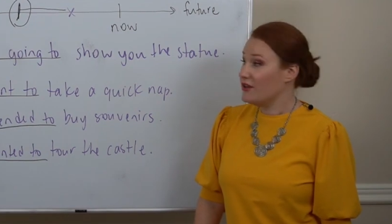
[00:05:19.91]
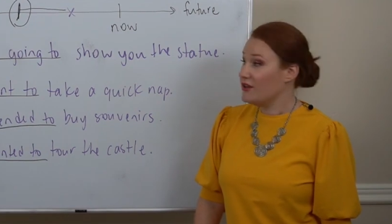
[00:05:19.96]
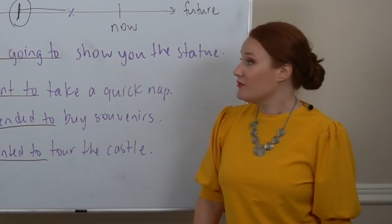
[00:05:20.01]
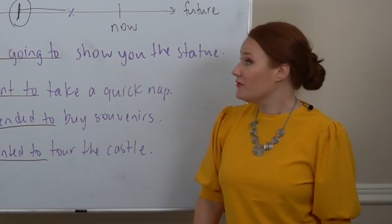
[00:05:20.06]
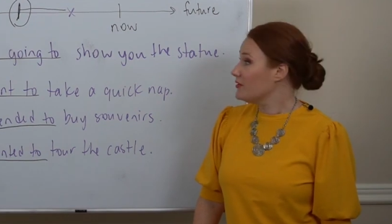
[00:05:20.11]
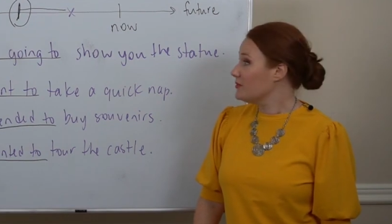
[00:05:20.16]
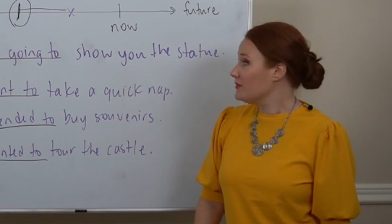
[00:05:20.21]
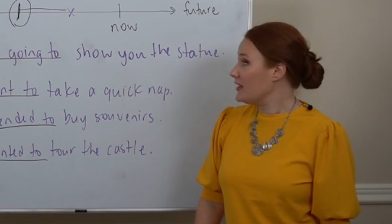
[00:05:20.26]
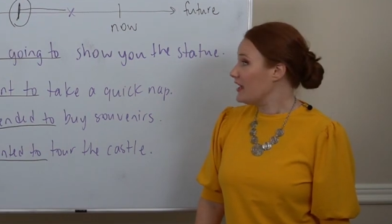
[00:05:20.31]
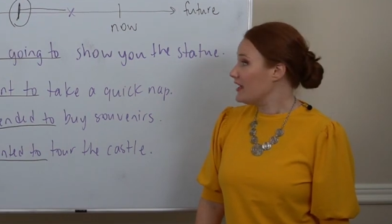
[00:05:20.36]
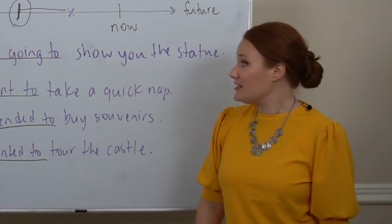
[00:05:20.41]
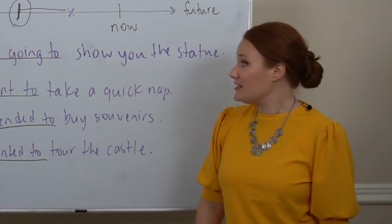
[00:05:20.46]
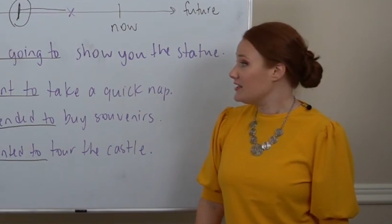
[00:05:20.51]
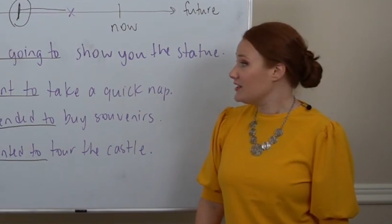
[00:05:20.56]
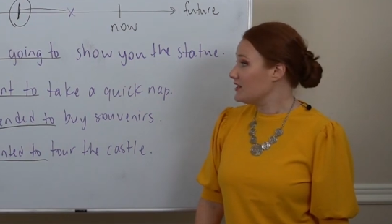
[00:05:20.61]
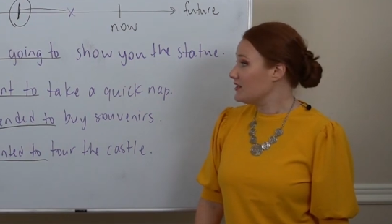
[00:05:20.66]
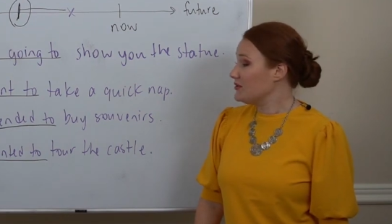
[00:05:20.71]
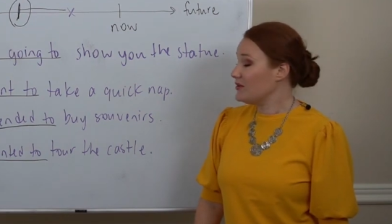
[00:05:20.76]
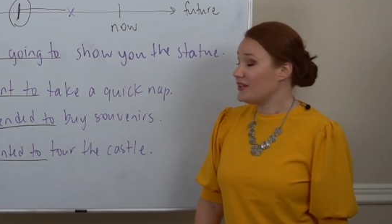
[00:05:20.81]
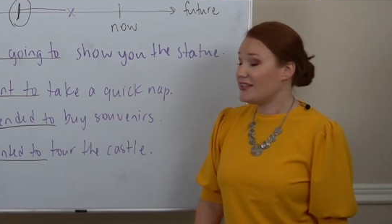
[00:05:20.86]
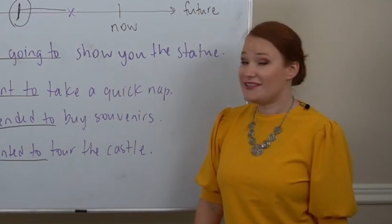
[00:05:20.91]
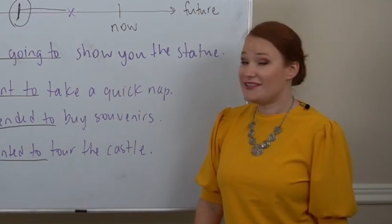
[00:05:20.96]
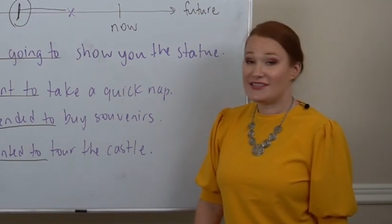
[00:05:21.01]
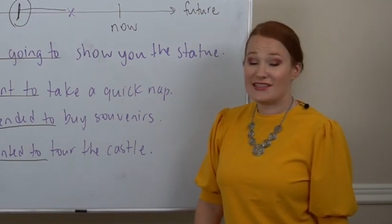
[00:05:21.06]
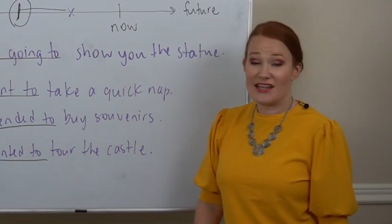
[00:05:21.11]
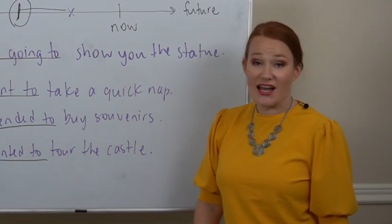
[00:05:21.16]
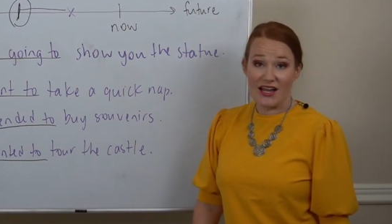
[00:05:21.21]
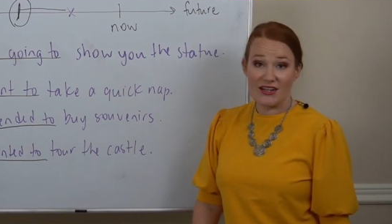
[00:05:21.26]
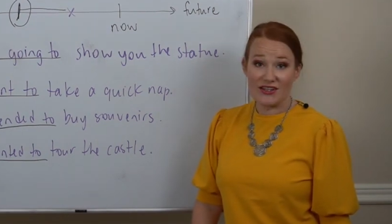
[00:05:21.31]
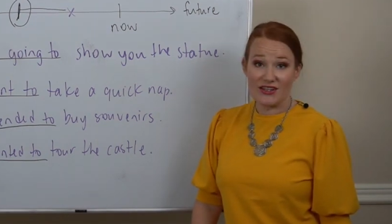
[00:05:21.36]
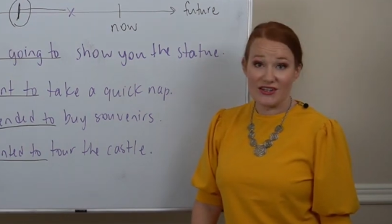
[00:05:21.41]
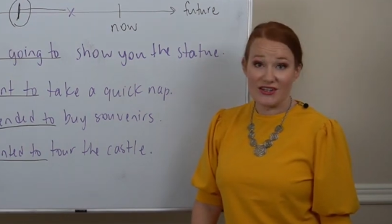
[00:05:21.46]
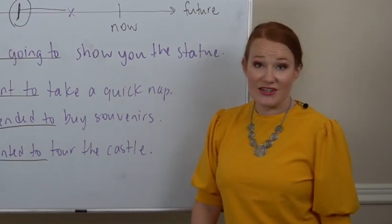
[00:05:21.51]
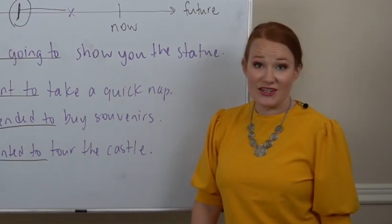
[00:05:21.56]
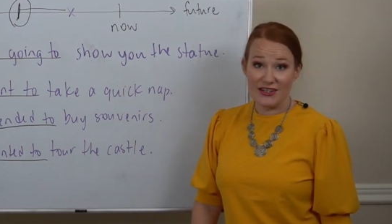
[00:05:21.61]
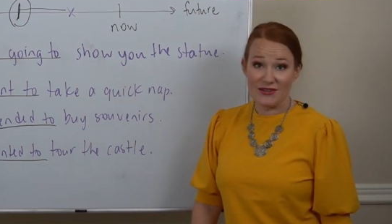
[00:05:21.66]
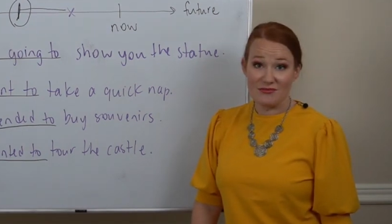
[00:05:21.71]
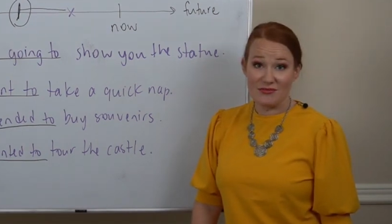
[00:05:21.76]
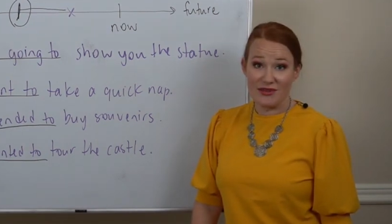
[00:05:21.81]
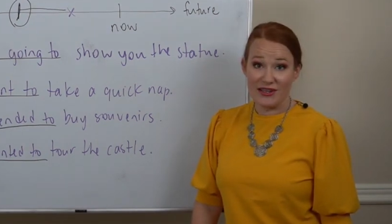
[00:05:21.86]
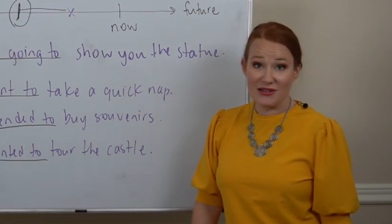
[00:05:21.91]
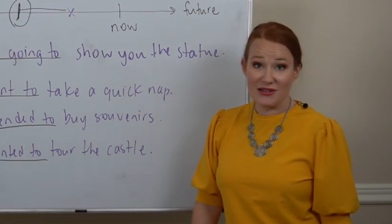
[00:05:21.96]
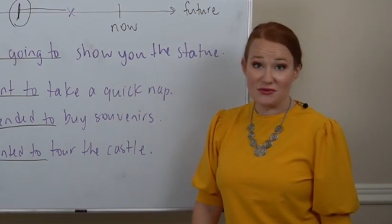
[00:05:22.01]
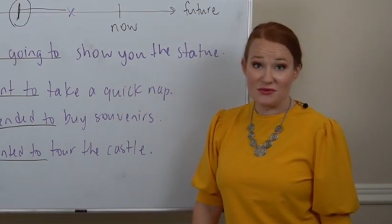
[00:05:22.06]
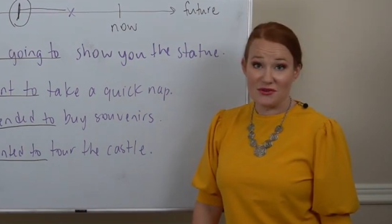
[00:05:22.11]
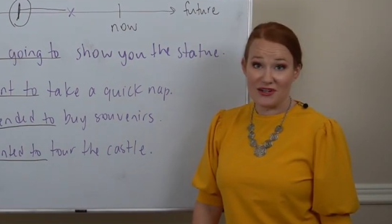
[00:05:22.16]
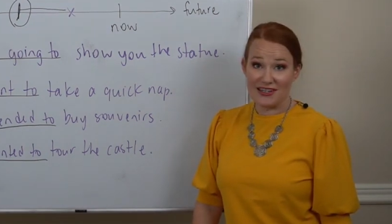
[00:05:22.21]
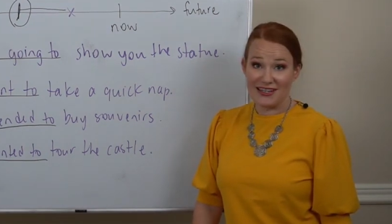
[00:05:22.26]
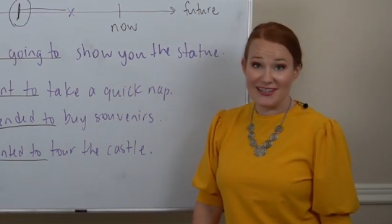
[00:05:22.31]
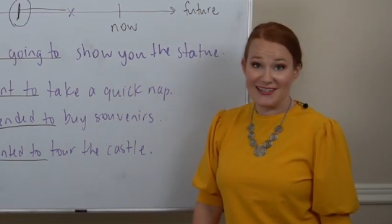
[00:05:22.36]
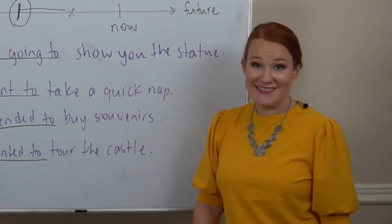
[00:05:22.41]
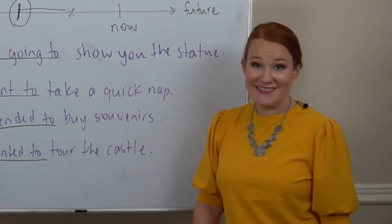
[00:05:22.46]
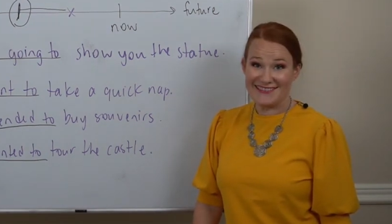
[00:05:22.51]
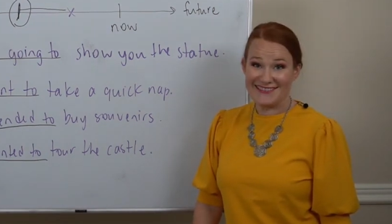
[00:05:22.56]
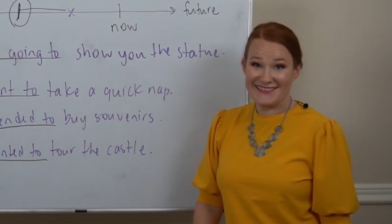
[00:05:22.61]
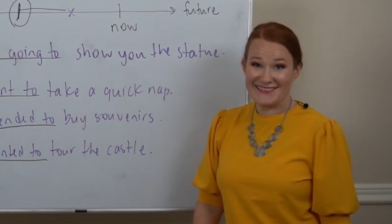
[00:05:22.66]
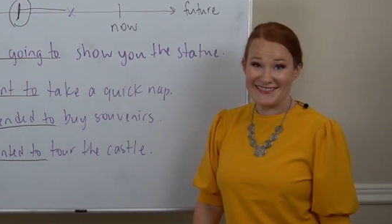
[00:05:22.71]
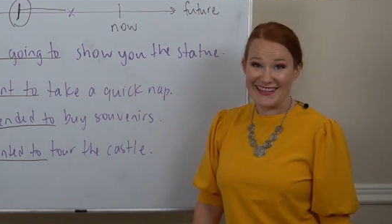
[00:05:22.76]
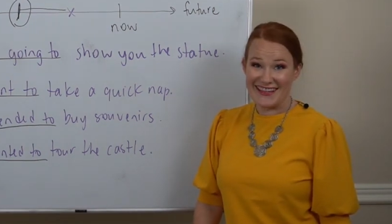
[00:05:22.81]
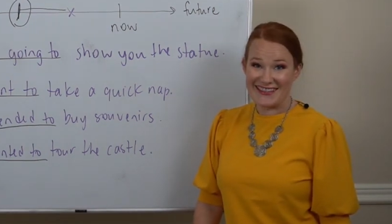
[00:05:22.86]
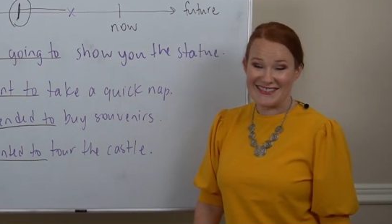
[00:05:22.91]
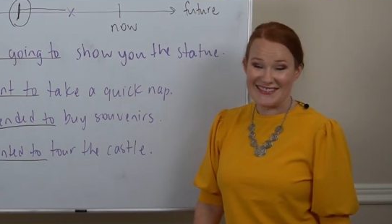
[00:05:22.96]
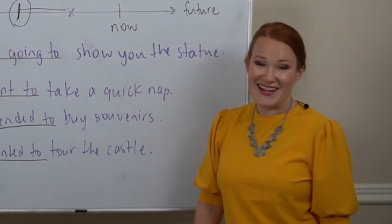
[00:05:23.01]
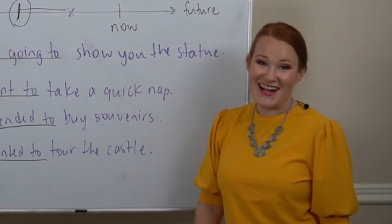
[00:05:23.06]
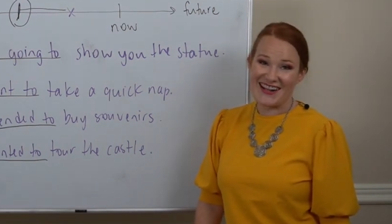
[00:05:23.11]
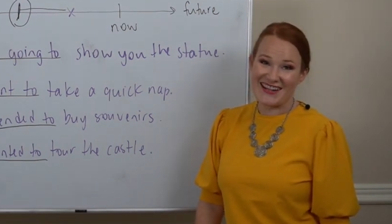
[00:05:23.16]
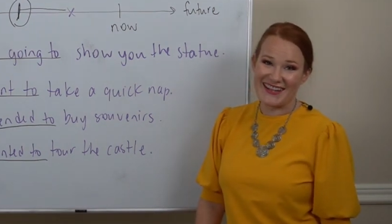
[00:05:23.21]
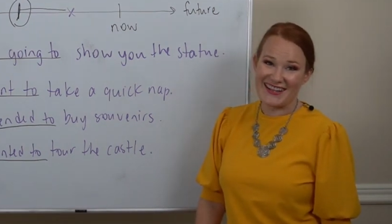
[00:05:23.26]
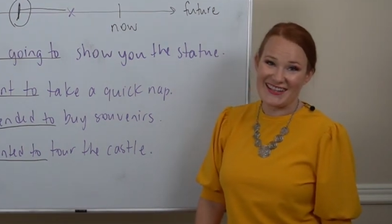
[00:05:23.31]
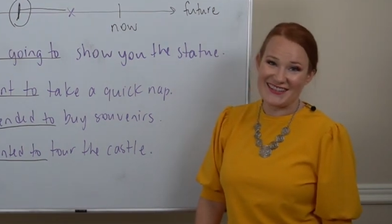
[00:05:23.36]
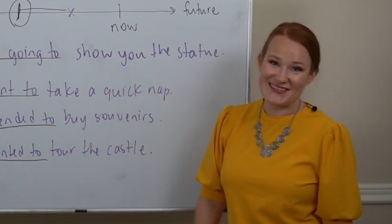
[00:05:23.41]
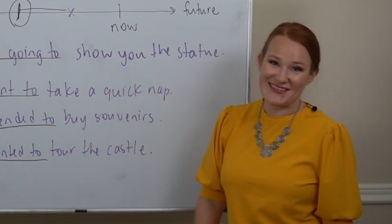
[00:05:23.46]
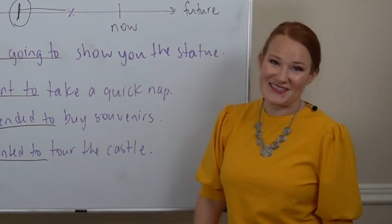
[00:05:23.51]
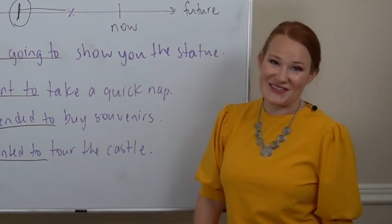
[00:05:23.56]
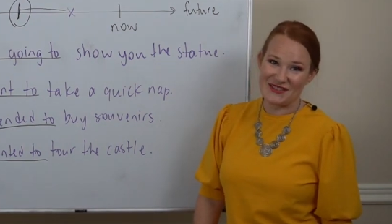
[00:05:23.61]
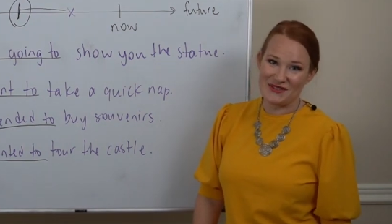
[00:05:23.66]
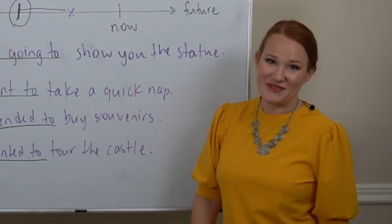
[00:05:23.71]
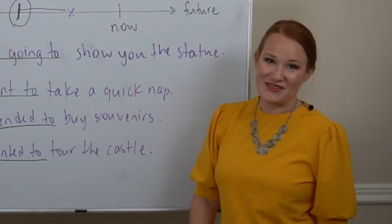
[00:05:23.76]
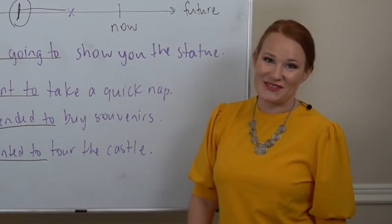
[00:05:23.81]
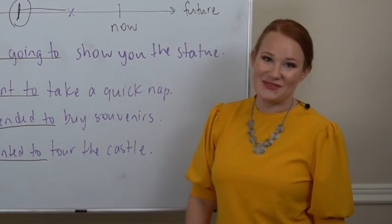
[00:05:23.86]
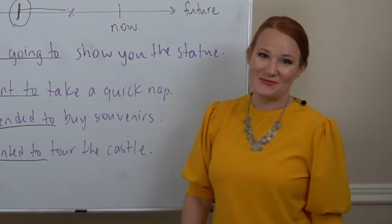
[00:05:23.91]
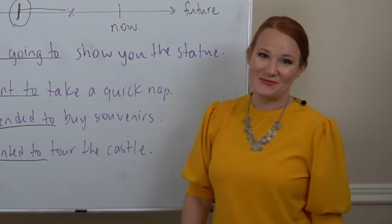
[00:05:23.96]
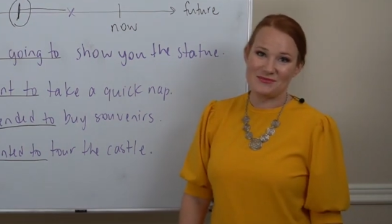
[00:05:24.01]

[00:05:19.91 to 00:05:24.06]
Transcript: reminding you it's not nerdy being wordy. Let's talk again soon.